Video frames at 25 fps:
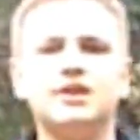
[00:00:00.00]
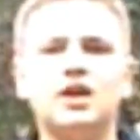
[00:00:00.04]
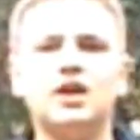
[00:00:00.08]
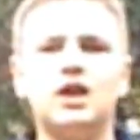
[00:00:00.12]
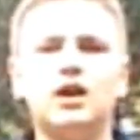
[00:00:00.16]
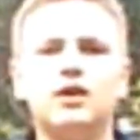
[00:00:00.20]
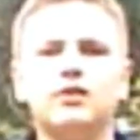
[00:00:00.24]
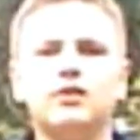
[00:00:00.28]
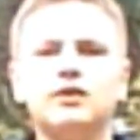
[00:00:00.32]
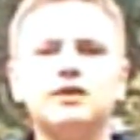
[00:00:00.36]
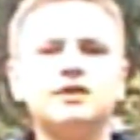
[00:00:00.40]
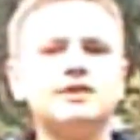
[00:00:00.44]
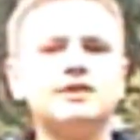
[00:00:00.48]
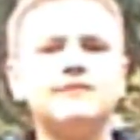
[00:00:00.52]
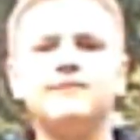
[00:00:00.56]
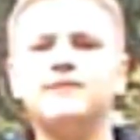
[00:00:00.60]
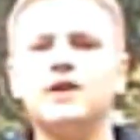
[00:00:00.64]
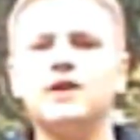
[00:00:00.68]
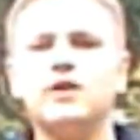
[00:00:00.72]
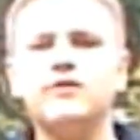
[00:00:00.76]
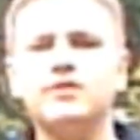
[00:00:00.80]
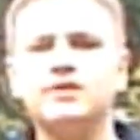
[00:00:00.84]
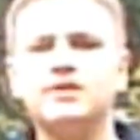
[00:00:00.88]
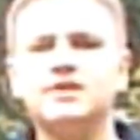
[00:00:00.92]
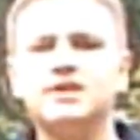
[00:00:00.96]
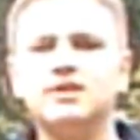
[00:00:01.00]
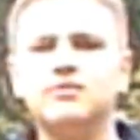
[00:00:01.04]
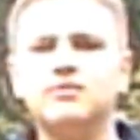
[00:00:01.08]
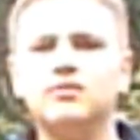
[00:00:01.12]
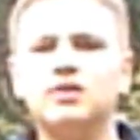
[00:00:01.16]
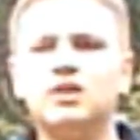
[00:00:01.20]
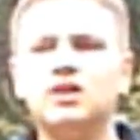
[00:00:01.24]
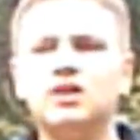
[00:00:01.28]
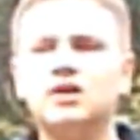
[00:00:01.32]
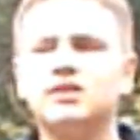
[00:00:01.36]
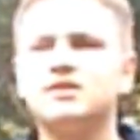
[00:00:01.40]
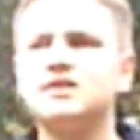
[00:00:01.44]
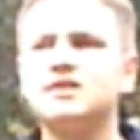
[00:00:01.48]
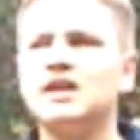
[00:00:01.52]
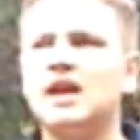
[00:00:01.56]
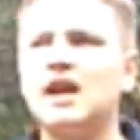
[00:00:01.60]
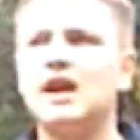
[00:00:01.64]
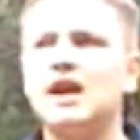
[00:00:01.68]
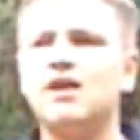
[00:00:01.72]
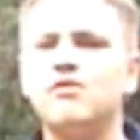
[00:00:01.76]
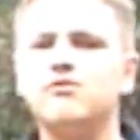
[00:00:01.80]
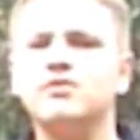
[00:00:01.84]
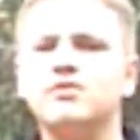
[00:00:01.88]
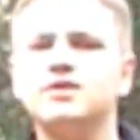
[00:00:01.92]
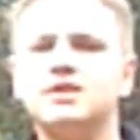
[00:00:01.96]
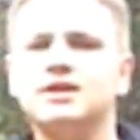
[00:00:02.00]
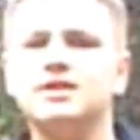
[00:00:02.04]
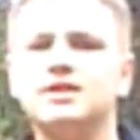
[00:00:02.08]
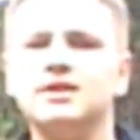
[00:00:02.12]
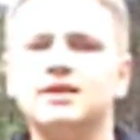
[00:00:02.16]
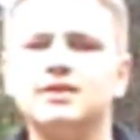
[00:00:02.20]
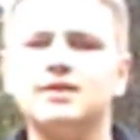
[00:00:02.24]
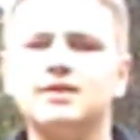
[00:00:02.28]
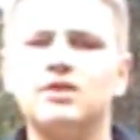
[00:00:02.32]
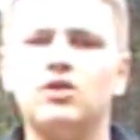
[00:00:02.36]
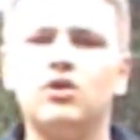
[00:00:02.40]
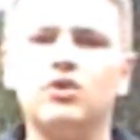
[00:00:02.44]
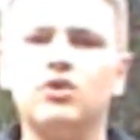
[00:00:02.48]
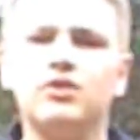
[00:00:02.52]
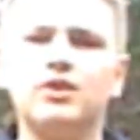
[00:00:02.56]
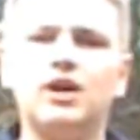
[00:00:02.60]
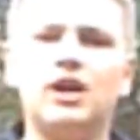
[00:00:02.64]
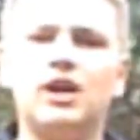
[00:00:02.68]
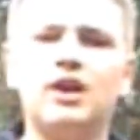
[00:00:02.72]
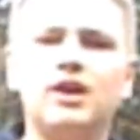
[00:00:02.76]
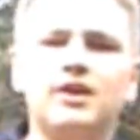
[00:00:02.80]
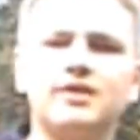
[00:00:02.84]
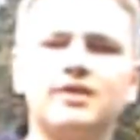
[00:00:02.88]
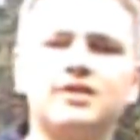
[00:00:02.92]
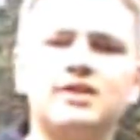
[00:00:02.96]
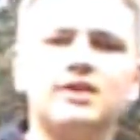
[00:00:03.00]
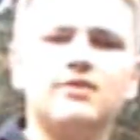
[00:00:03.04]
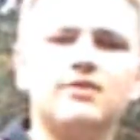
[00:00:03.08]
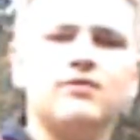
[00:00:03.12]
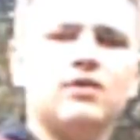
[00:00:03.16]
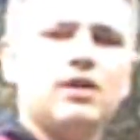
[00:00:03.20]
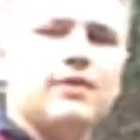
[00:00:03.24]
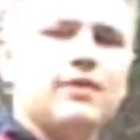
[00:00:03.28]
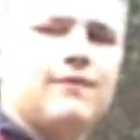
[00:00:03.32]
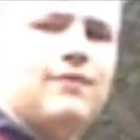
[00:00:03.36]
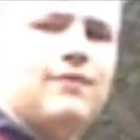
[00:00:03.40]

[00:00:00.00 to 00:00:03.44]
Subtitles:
style is very similar to how we did it on the hunting